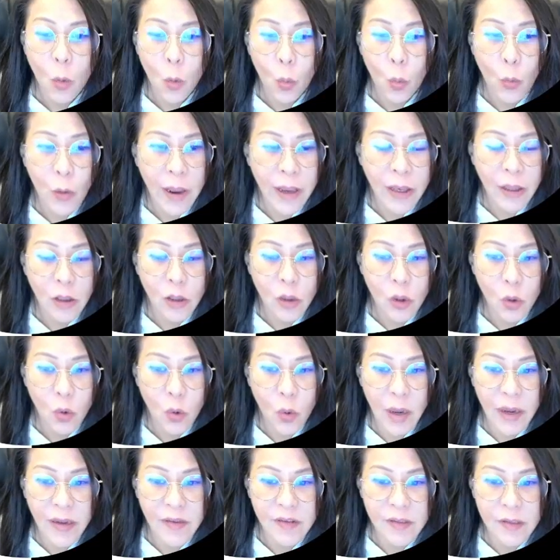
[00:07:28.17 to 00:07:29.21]
when
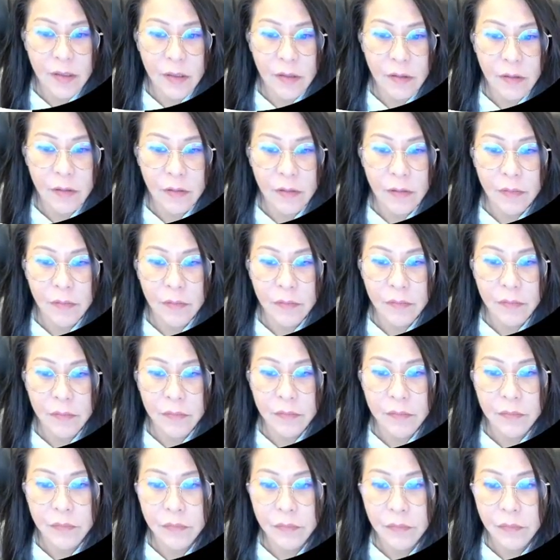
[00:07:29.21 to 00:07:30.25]
to exit
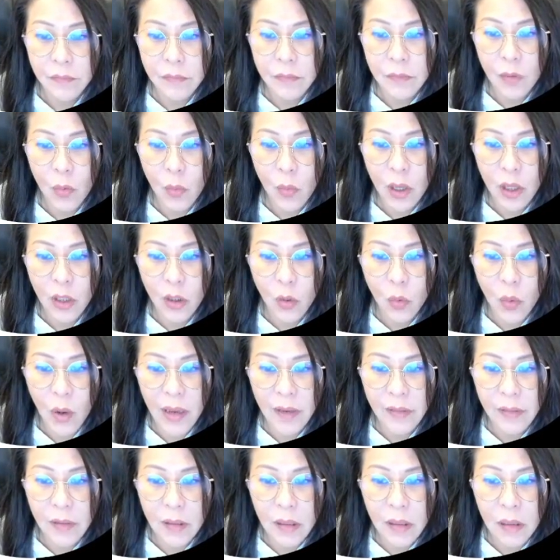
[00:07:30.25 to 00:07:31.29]
when to
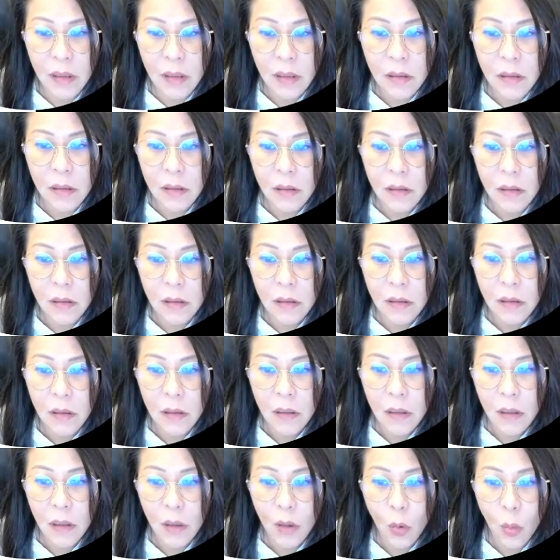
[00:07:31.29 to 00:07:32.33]
enter
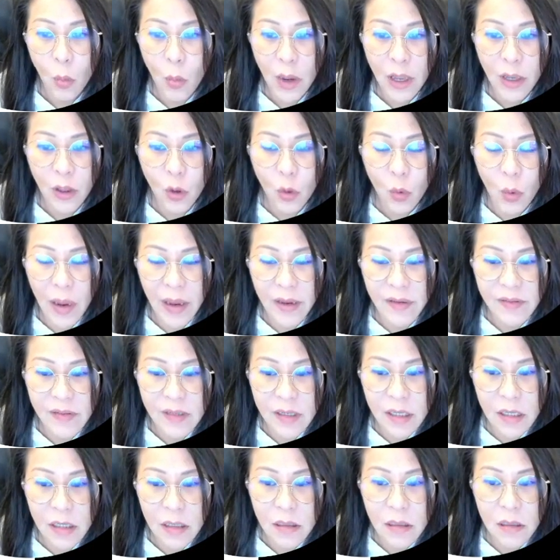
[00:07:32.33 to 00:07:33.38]
when to
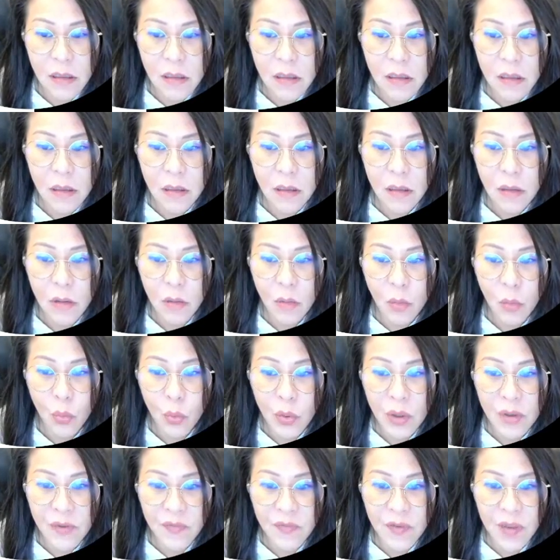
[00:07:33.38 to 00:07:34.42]
exit
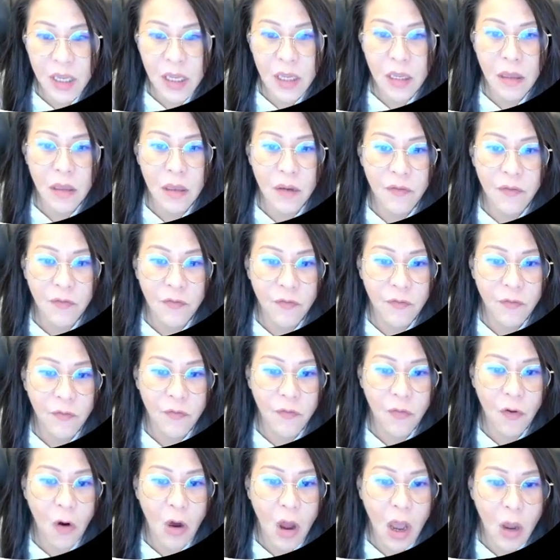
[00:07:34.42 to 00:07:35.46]
within the
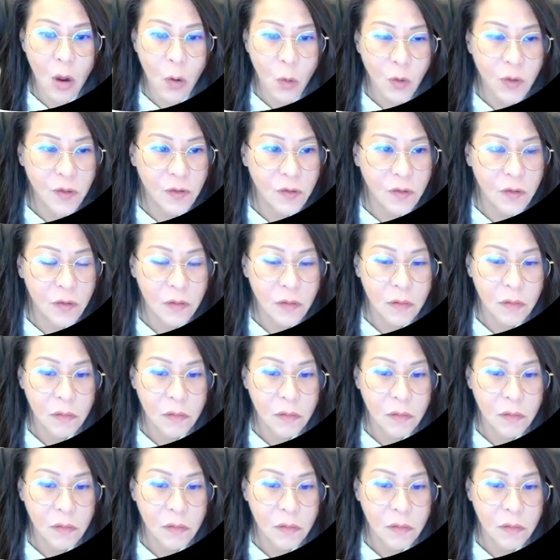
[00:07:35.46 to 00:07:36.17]
four hours